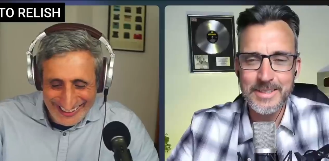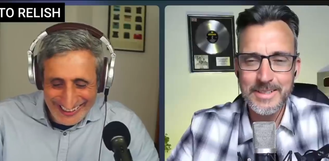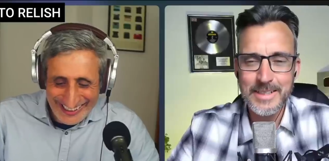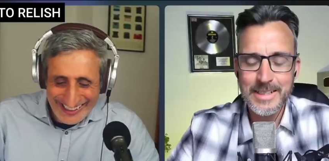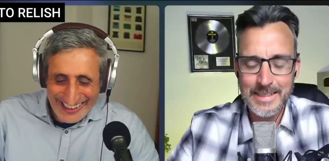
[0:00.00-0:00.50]

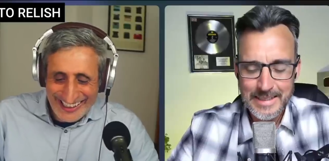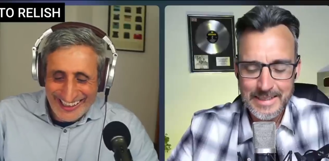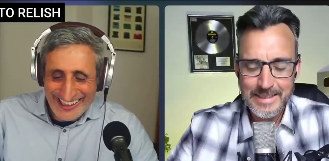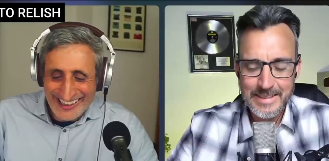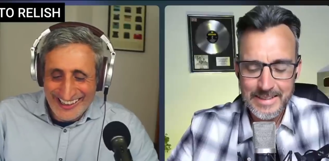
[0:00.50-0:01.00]
Speaker 1: yeah.
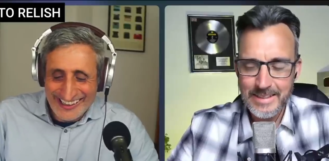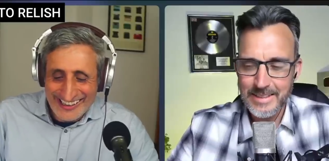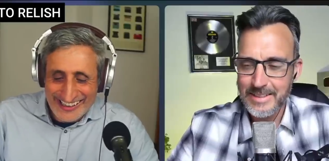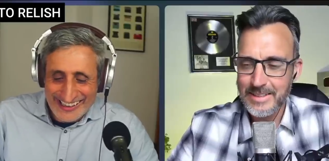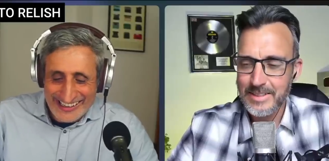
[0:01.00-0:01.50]
Uh,
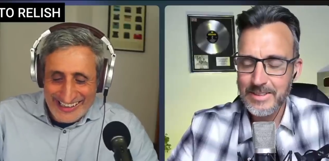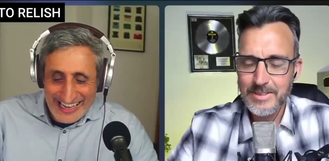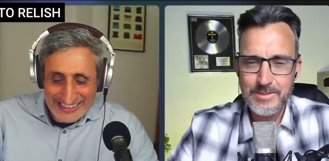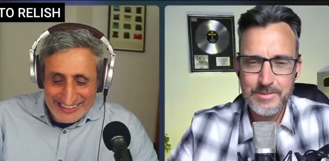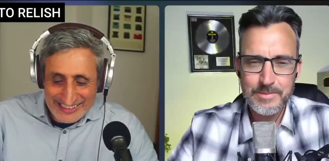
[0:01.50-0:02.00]
yeah.
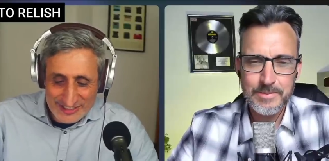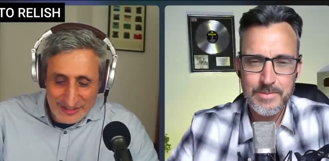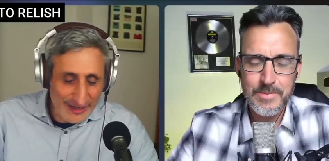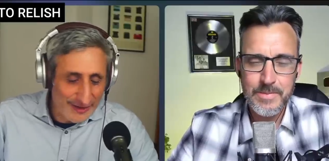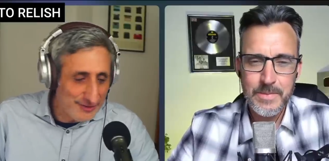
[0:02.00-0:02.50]
Yes, it
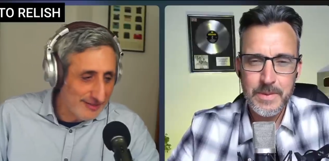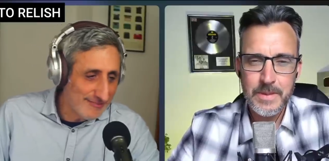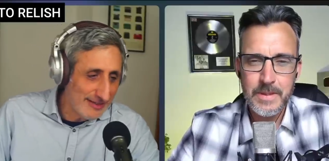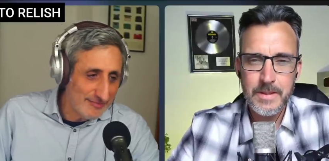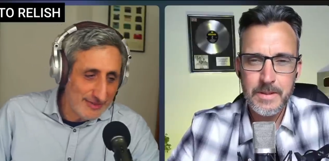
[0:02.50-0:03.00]
goes. You know,
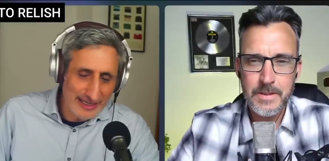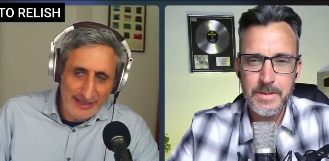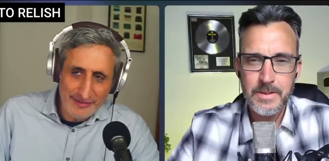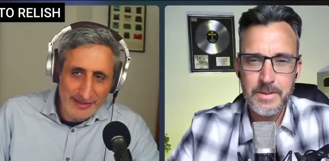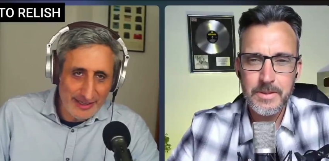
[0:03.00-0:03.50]

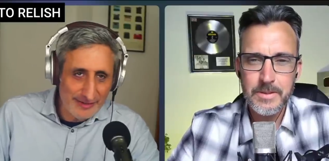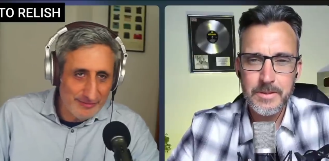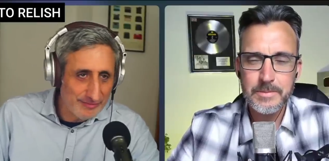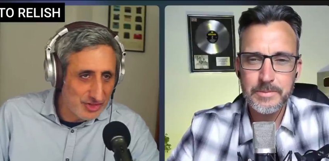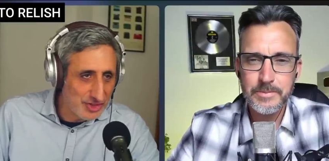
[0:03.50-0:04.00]
I think like
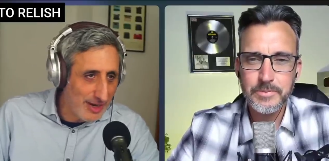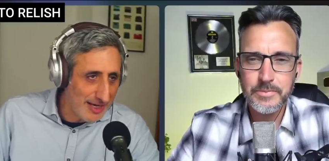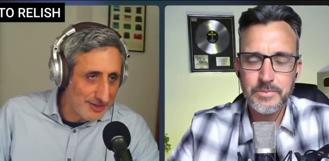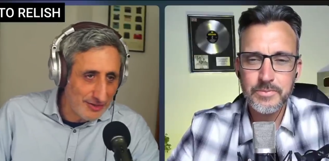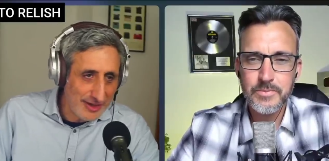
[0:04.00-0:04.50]

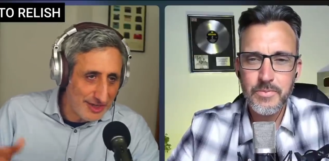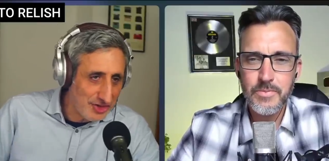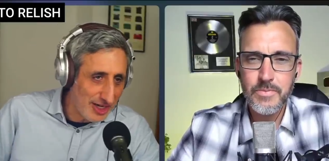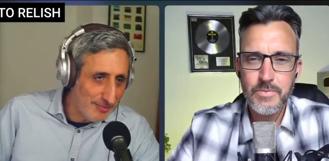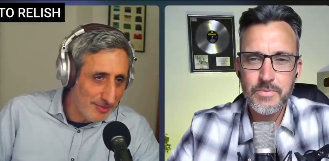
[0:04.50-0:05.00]
tomato
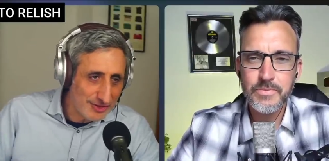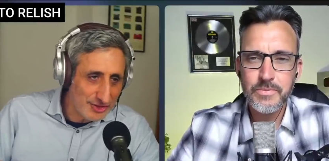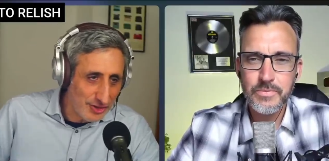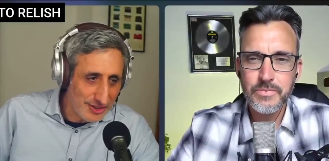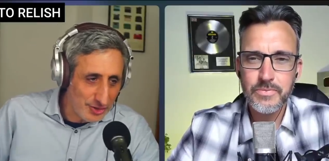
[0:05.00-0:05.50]
ketchup or
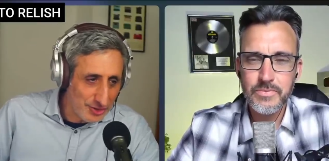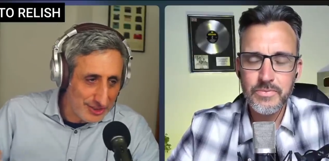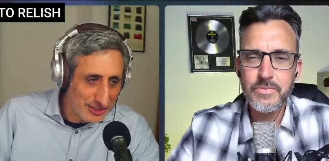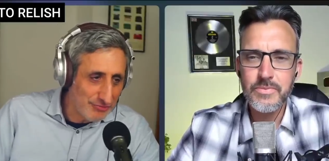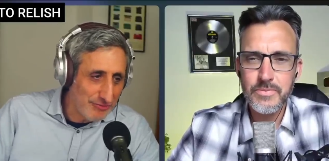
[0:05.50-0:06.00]
soy
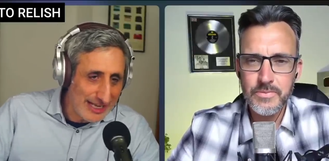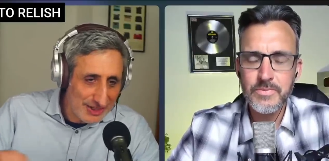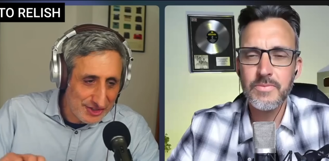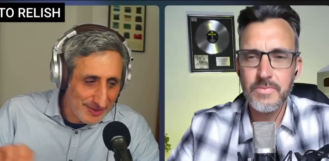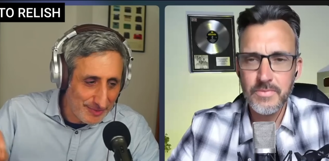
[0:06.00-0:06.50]
sauce as a
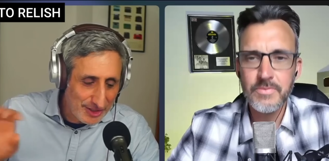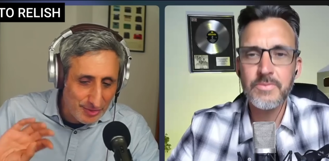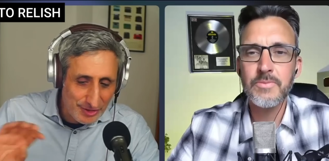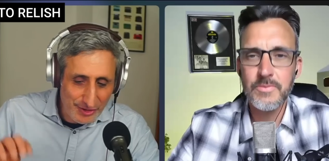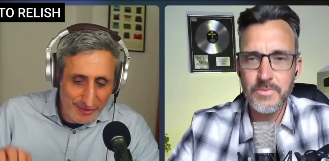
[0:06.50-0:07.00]
relish, something to
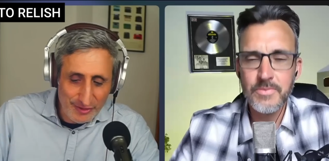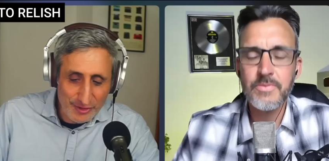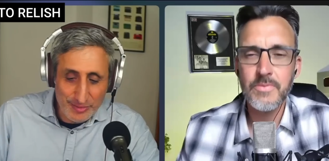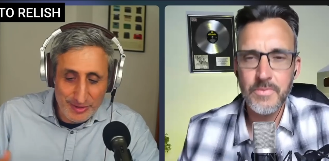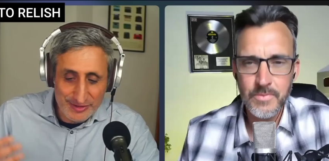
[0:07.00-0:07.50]
put on your
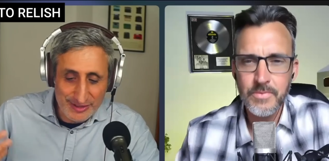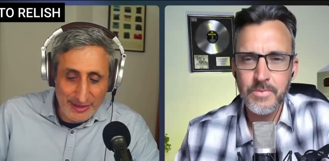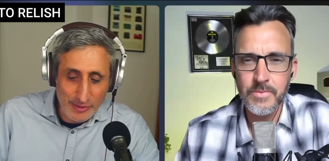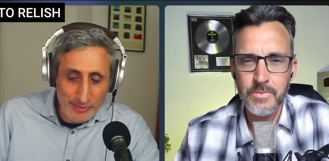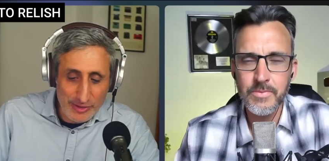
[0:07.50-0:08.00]
food, but
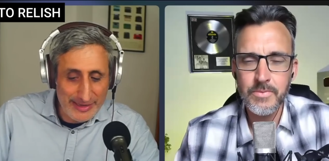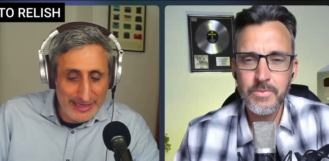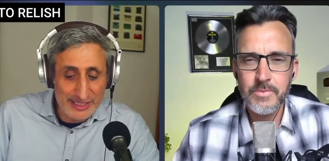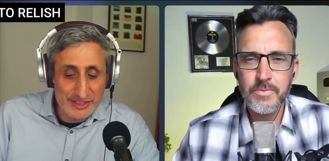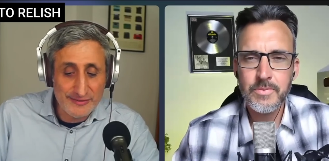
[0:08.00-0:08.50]
uh, we, mm. we, mm-hmm.
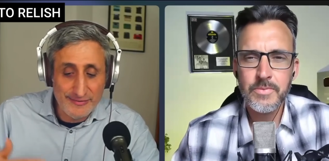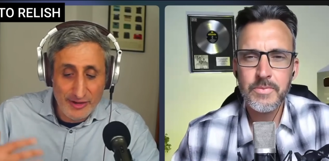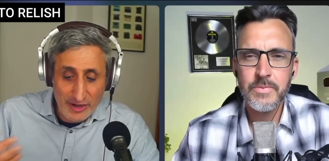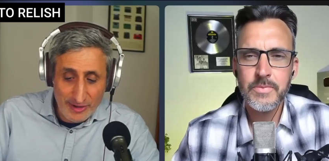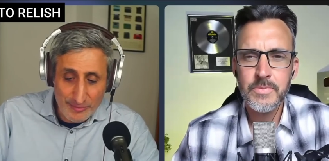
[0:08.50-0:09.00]
mean it as a
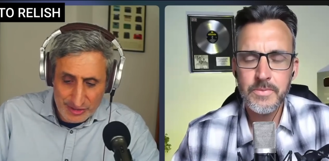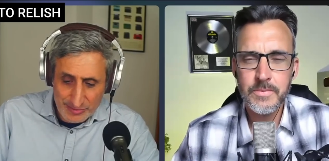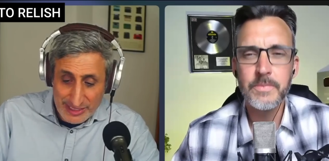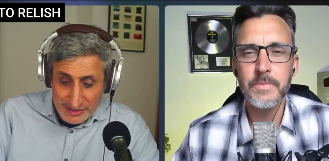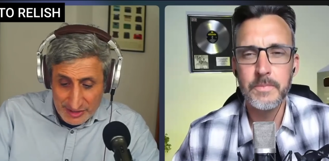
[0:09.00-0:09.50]
verb, which
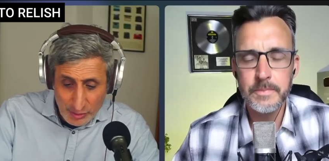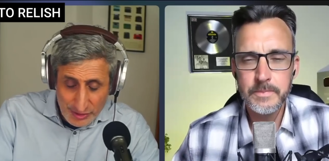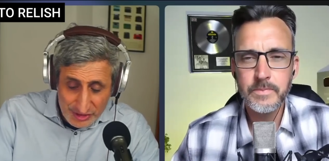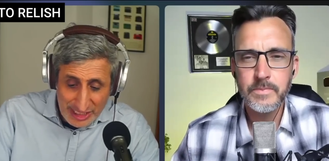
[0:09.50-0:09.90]
means, mm. according to